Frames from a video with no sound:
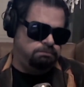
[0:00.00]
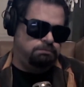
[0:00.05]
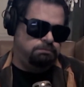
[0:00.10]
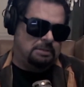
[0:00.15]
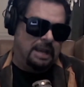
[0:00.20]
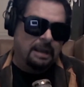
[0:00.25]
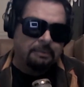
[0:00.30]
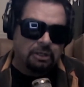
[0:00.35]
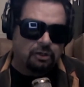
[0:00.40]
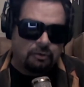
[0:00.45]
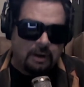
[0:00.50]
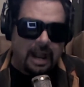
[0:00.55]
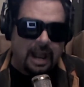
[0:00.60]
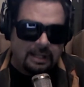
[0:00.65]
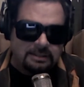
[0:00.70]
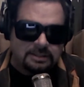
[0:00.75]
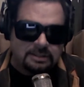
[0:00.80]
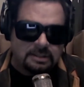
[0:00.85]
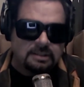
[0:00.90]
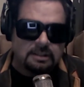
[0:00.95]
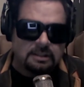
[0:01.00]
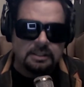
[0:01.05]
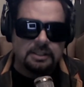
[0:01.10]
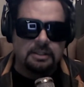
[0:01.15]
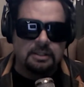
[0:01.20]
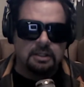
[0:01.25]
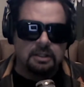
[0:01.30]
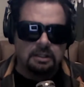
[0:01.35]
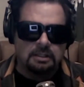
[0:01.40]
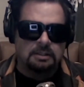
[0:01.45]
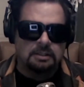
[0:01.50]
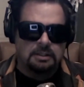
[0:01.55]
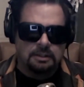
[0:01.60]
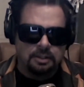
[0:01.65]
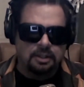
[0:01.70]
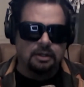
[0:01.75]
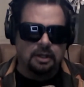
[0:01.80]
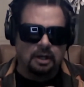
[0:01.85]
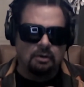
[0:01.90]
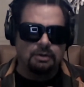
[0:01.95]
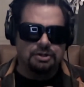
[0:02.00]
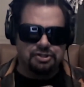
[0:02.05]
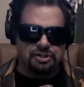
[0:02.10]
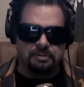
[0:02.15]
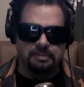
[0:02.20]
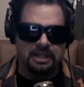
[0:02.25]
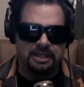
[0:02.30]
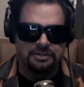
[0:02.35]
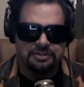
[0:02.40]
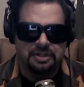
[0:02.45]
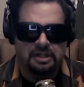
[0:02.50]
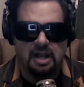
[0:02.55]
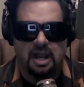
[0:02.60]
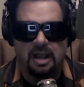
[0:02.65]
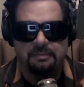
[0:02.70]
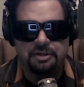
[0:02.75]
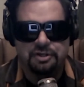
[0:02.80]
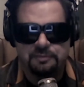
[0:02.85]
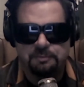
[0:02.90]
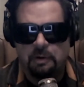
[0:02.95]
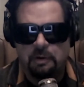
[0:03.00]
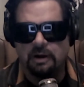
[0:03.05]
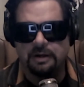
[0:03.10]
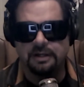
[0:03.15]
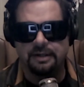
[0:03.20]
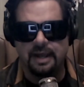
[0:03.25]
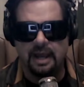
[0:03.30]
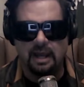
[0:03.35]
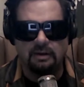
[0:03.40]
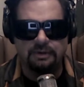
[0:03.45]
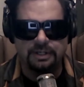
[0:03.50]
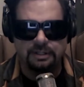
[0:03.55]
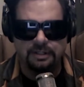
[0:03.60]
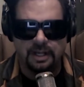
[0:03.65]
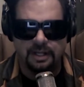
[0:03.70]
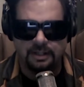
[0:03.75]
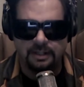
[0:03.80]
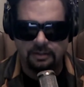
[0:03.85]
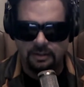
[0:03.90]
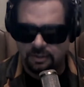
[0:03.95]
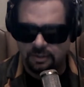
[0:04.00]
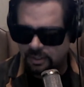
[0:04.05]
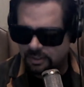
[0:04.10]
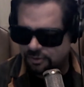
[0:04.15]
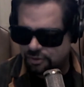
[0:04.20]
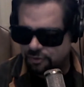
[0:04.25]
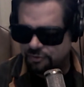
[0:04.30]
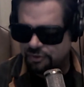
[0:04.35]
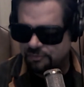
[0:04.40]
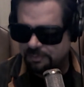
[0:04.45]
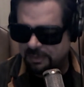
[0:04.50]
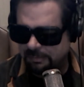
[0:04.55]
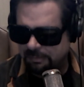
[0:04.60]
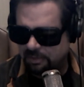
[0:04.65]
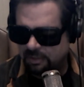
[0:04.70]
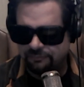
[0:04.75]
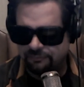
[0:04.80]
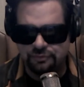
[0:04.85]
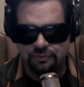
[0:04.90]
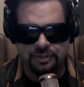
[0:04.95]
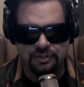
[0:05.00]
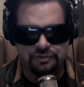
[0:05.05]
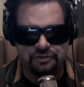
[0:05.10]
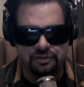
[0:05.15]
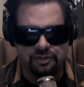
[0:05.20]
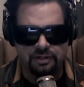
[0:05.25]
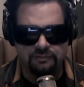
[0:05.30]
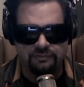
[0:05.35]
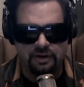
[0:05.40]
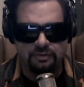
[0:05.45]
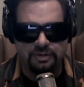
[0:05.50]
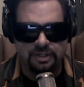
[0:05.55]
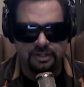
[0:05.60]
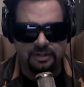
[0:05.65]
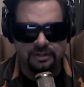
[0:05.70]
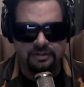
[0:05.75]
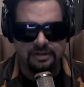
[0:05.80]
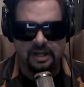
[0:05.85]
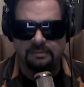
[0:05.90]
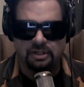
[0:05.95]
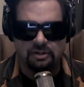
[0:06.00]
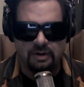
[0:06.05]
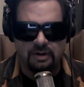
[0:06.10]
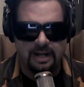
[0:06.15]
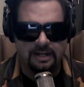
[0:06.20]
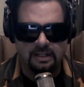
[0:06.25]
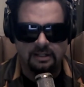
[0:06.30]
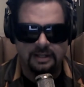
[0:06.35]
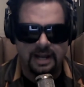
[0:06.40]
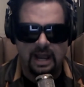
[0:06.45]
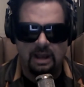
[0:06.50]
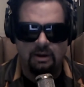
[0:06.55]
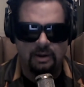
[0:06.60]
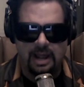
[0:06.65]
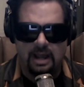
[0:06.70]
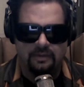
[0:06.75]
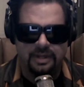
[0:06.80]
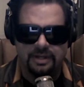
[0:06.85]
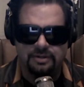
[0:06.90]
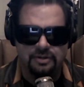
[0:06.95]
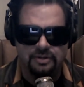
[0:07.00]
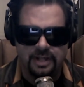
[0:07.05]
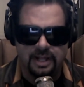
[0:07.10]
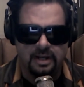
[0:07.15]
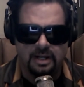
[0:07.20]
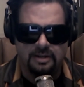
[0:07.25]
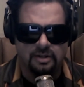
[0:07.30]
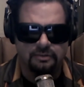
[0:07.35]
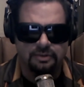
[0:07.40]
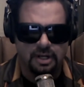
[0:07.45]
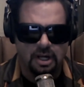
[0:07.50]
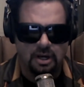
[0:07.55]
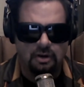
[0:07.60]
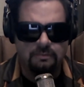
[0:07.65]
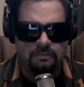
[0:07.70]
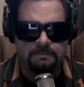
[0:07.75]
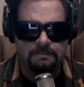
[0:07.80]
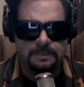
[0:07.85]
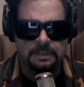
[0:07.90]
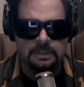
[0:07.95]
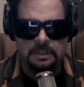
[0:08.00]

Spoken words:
Democrats, which to me is the Communist Party now. And Jewish people have traditionally voted Democratic. Now, how they do that, I don't know.